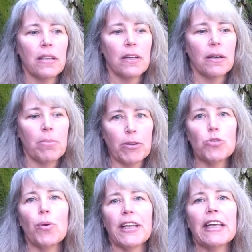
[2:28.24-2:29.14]
about
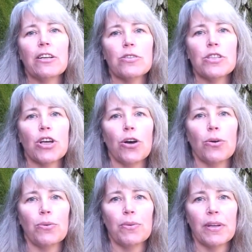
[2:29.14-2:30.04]
20 years
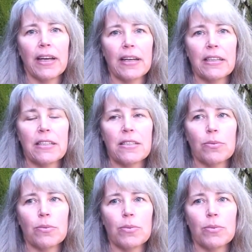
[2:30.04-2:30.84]
ago, and